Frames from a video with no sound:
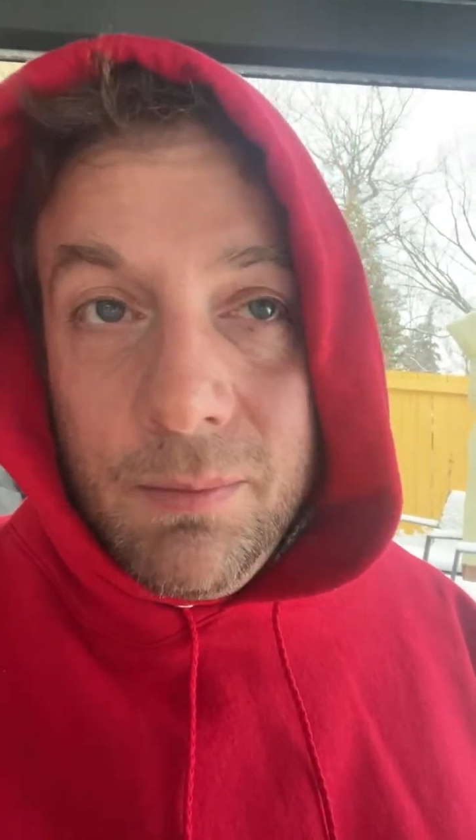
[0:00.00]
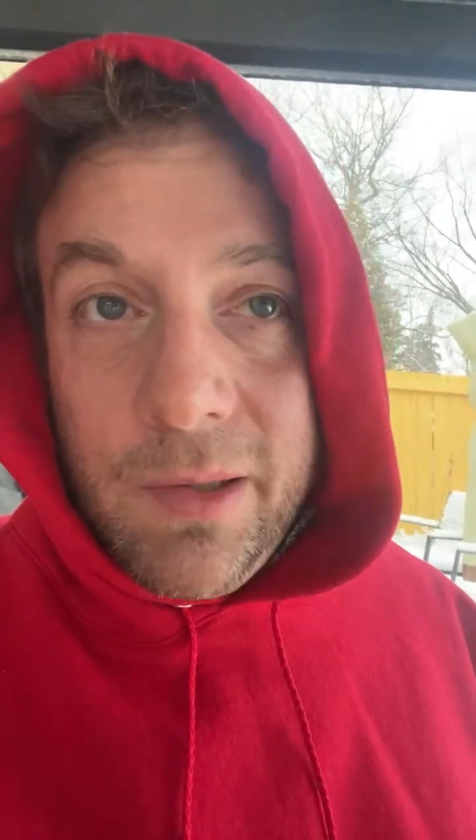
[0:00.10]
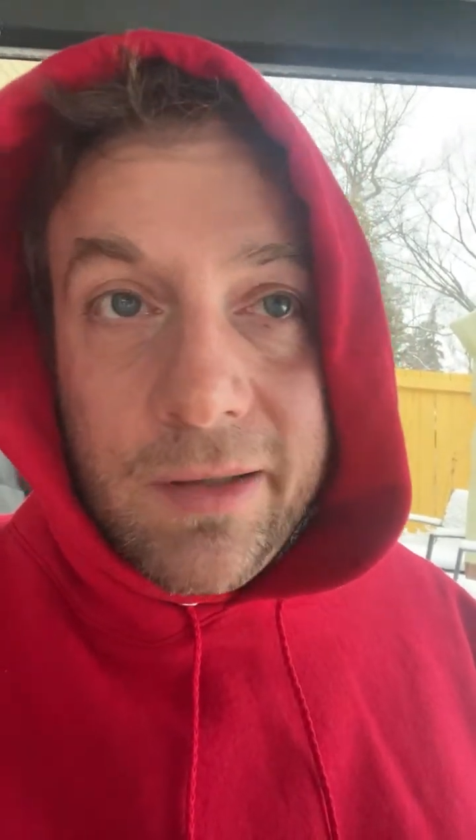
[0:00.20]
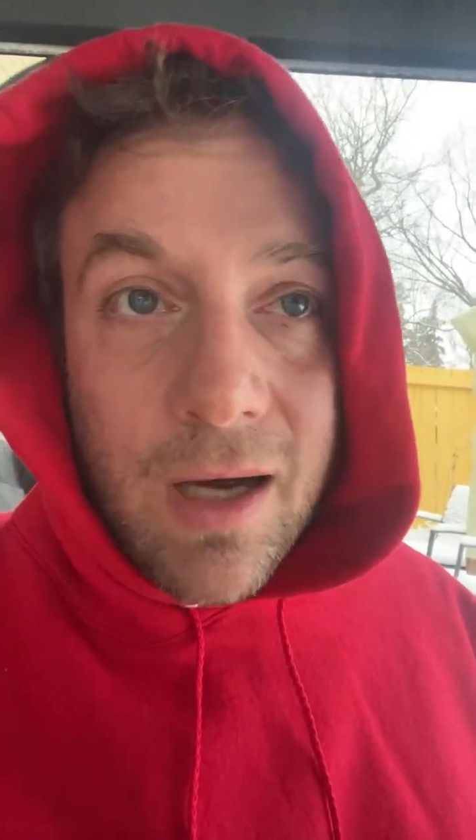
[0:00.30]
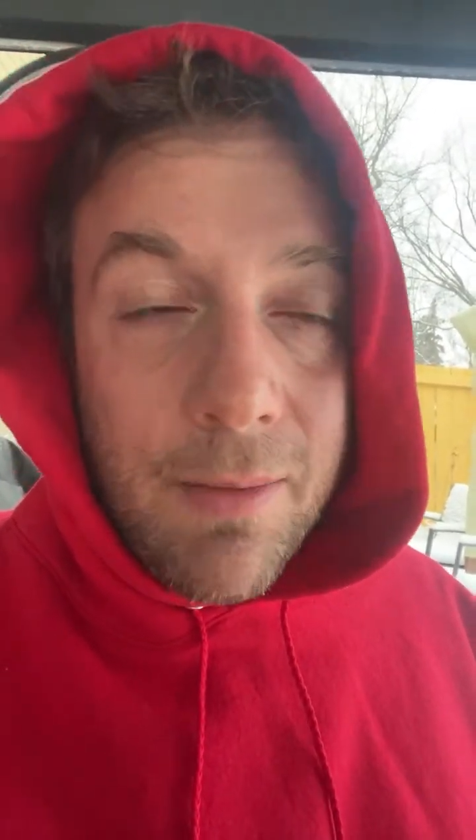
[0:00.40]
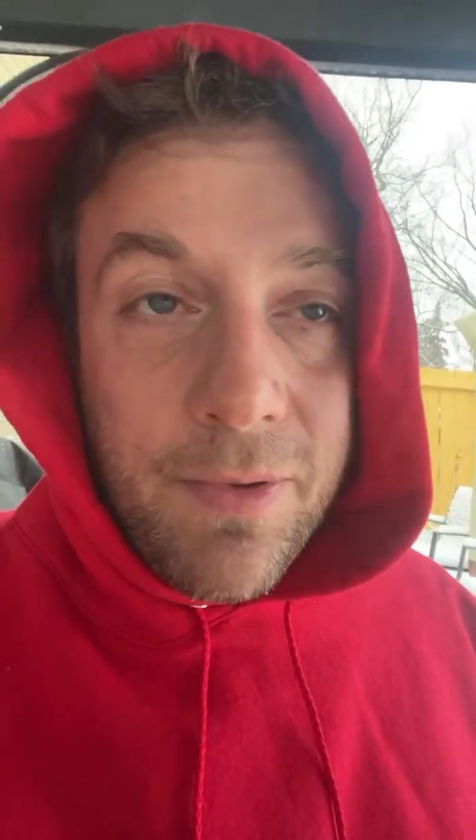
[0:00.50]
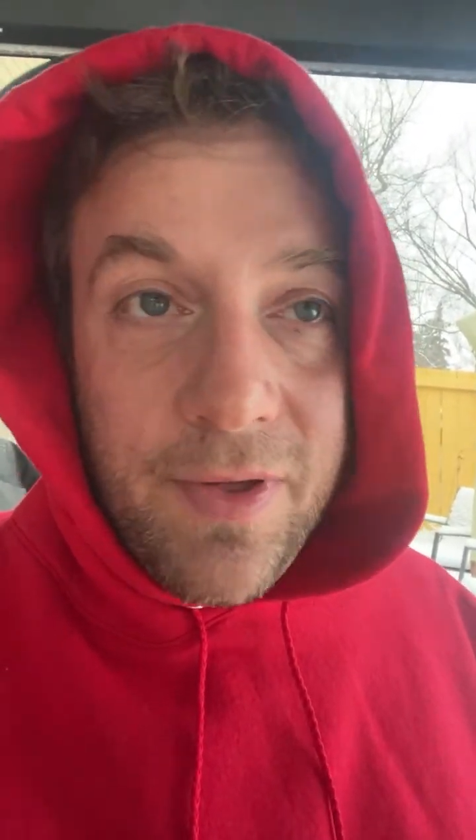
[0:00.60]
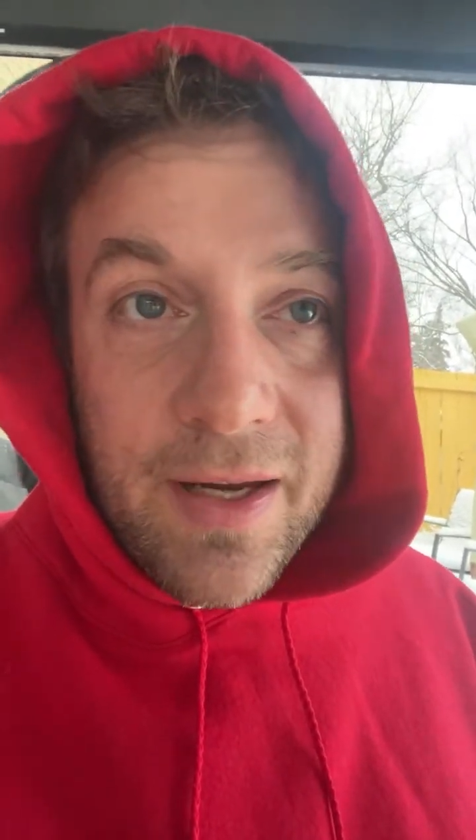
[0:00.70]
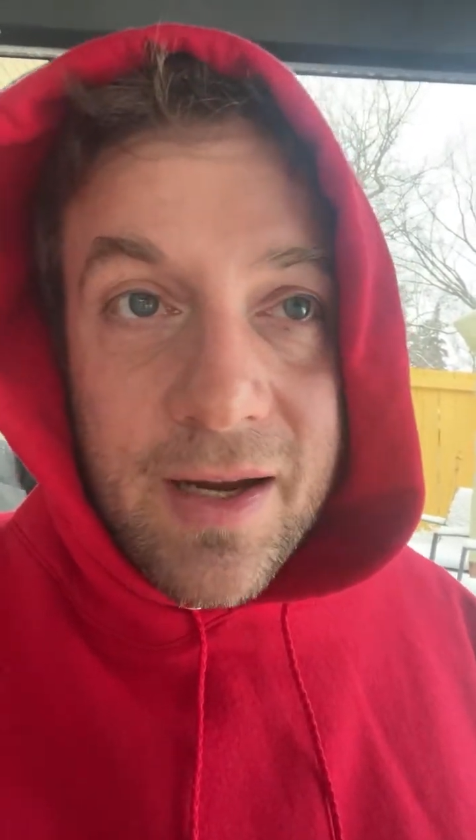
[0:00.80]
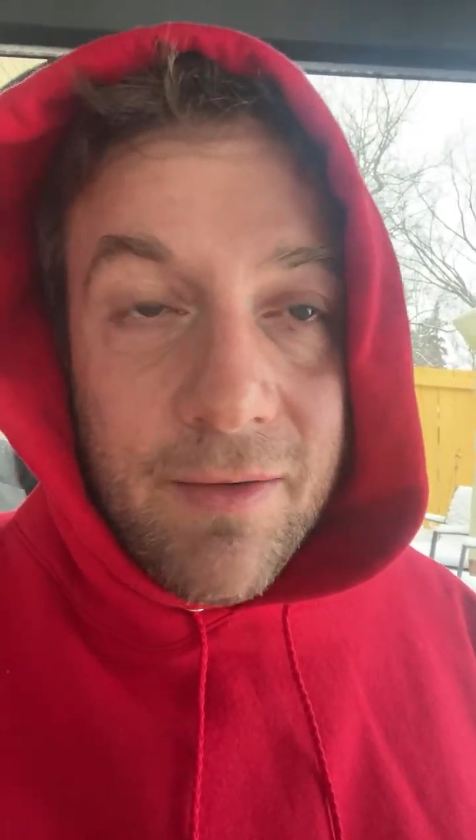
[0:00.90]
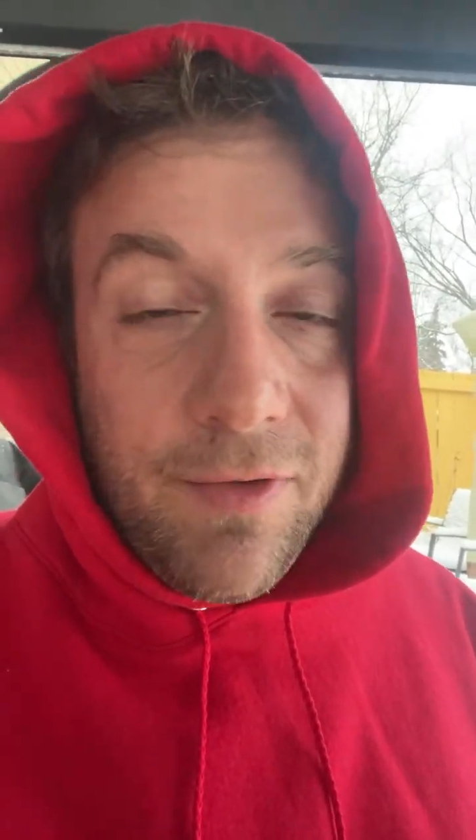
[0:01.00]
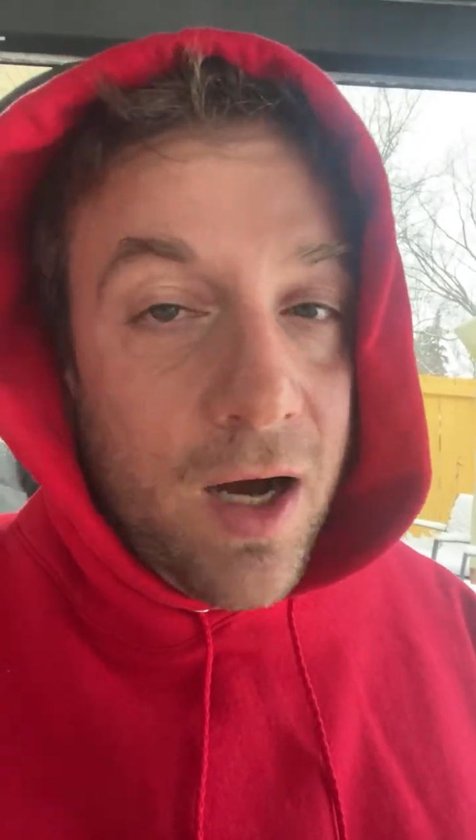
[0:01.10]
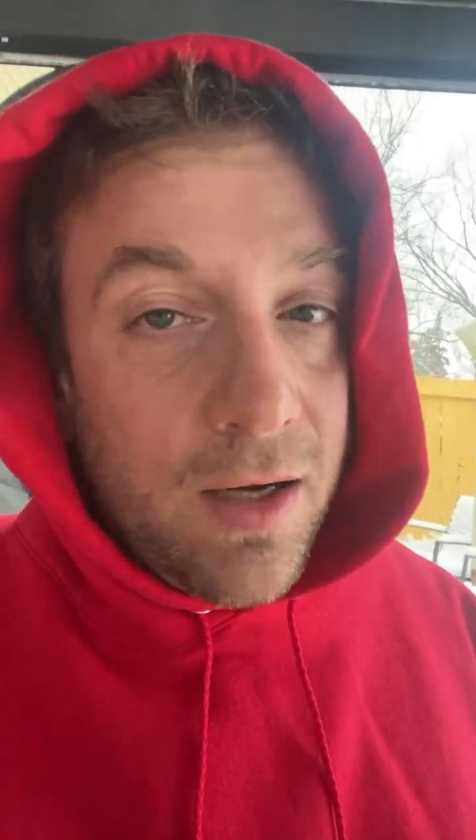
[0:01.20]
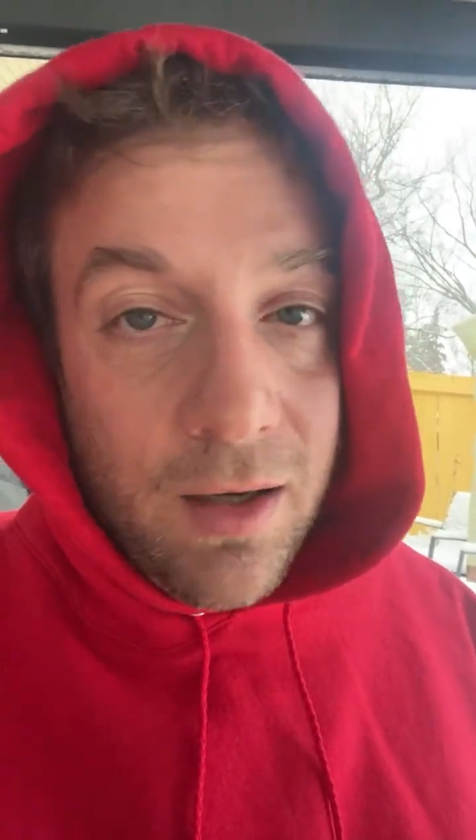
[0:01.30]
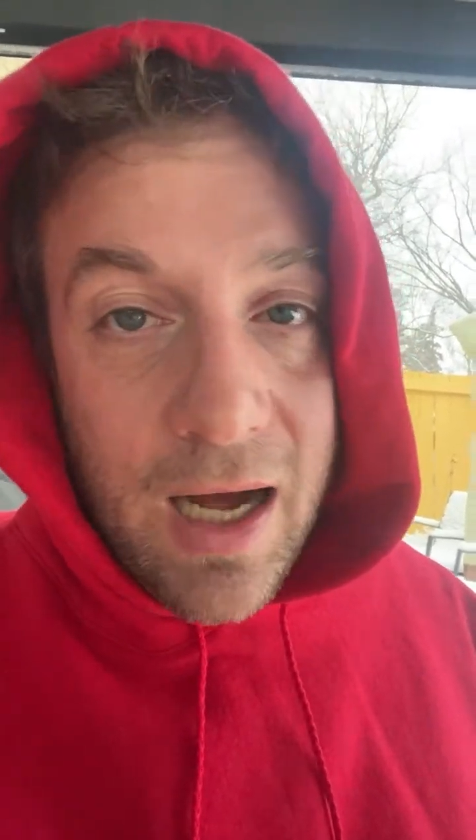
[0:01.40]
stop thinking of
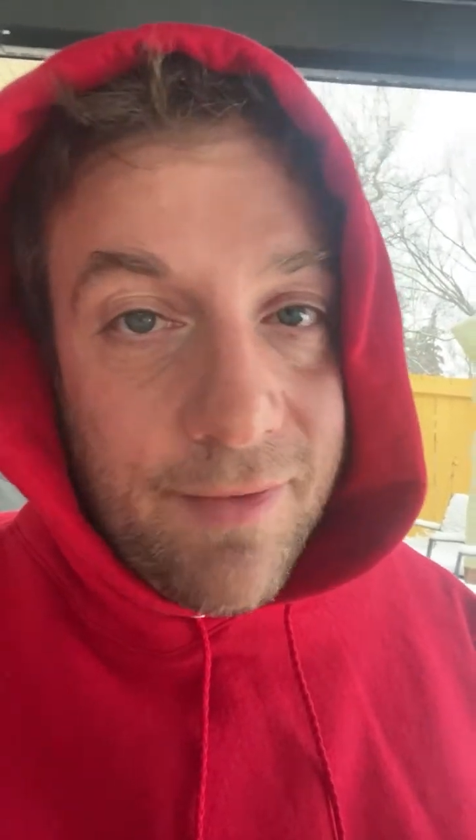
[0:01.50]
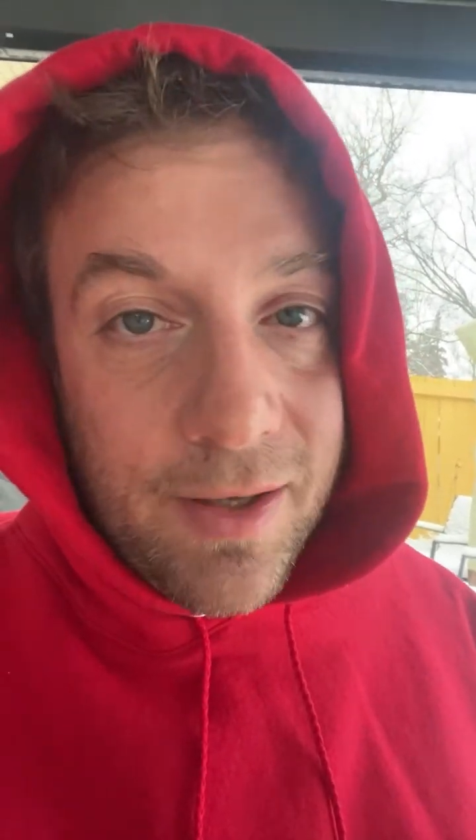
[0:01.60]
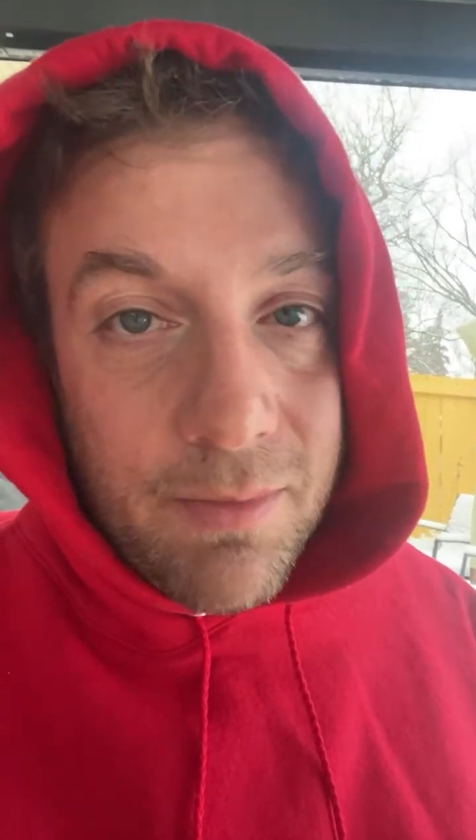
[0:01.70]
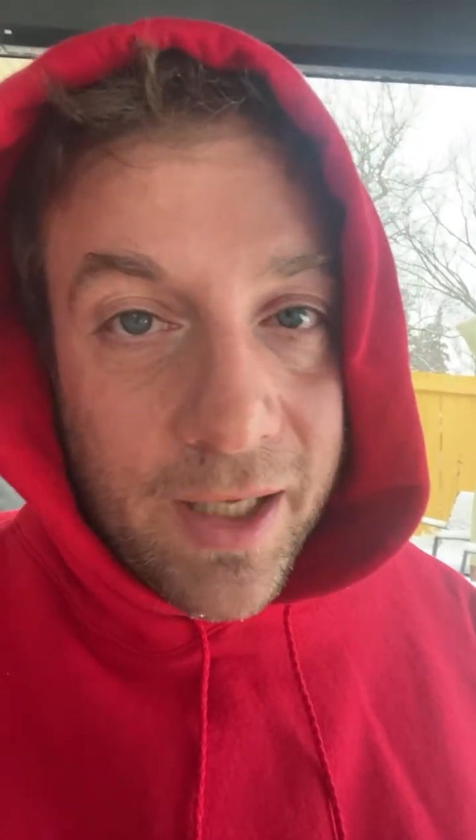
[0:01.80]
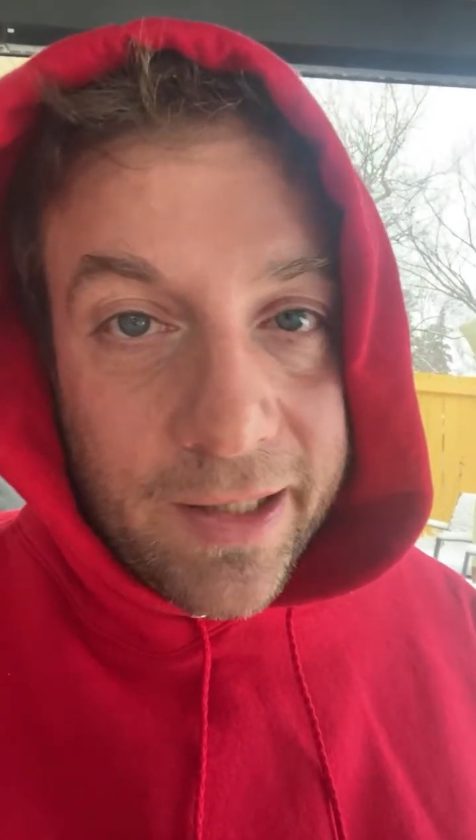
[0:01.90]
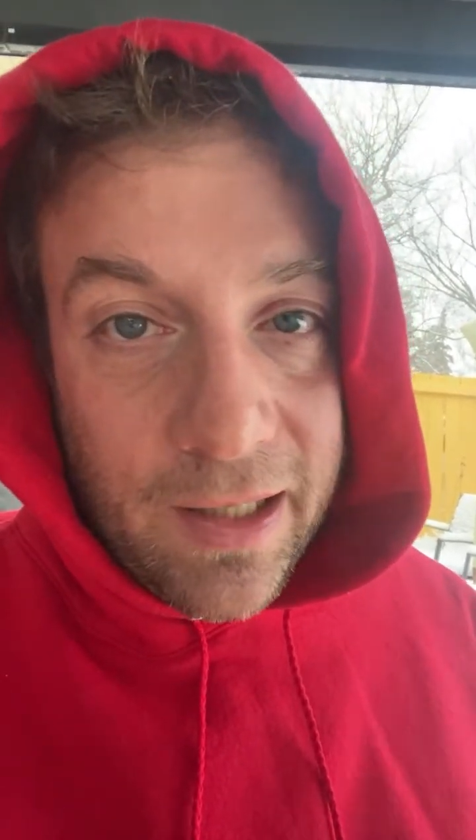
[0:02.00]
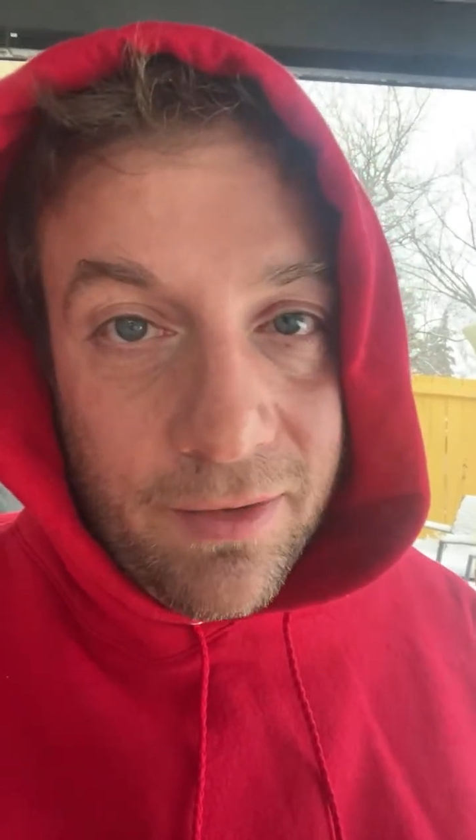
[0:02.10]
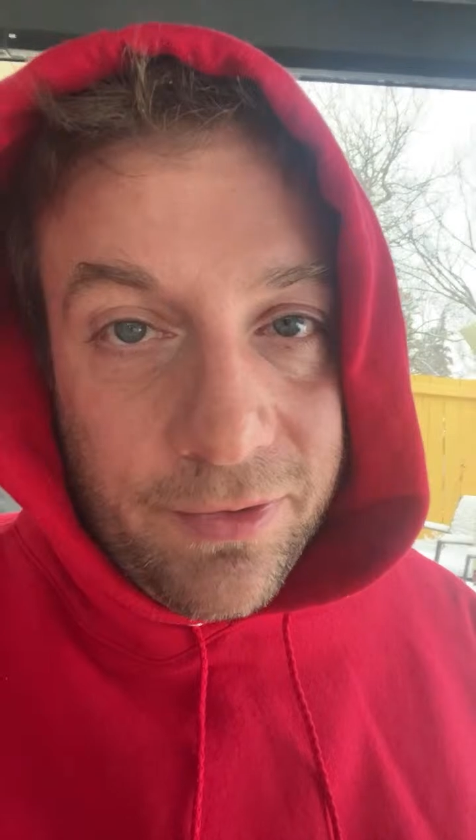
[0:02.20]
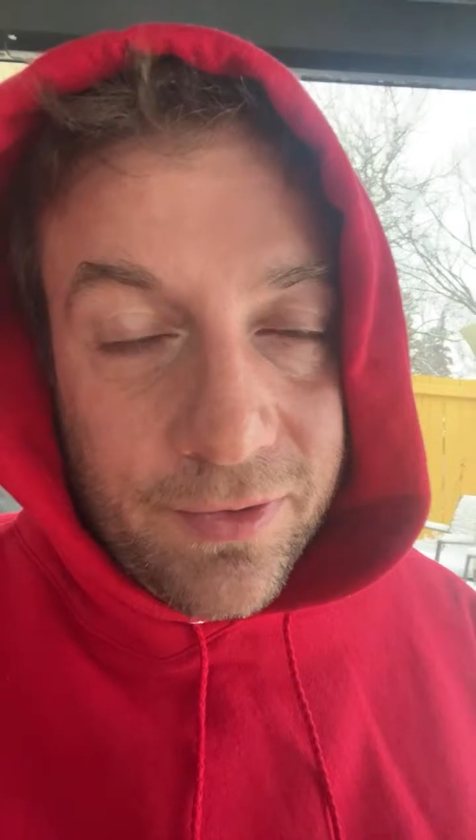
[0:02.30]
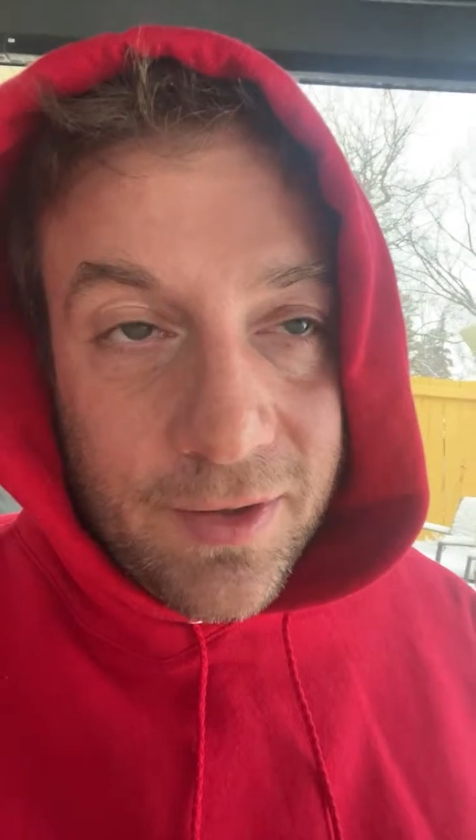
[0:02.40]
unaliving myself,